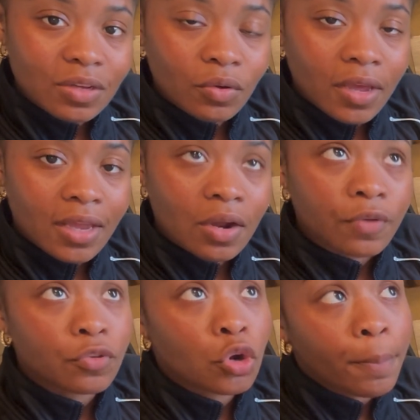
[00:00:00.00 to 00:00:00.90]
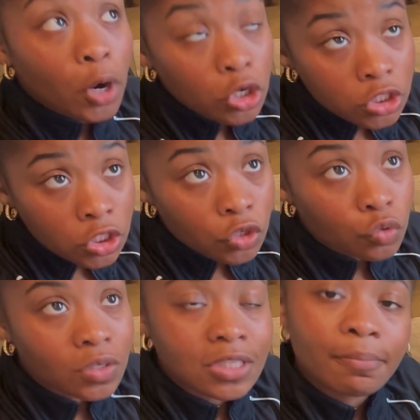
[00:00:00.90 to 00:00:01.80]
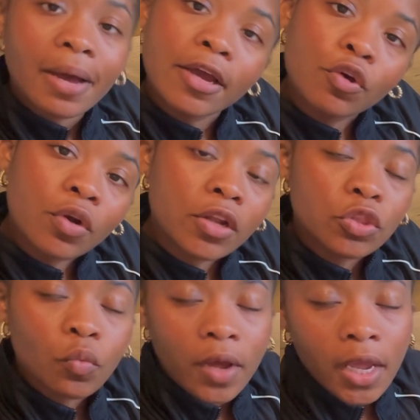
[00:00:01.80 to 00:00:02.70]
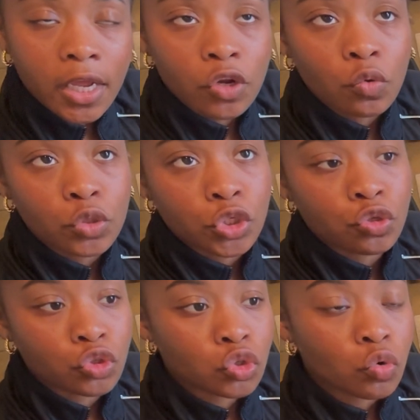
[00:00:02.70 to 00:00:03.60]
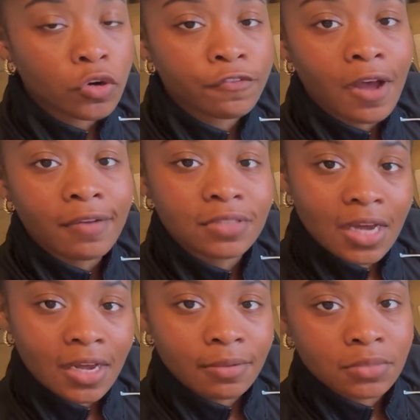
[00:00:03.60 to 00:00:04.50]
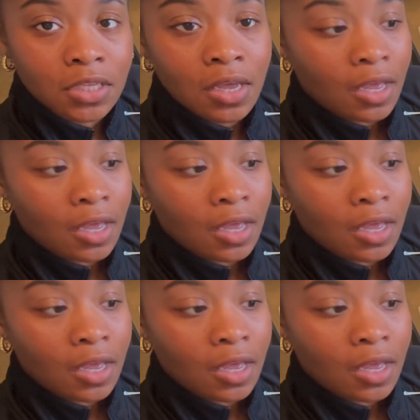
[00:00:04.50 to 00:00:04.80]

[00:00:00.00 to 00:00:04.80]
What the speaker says: Okay, now if you're a person who doesn't mind going out the way and going to their store 5 times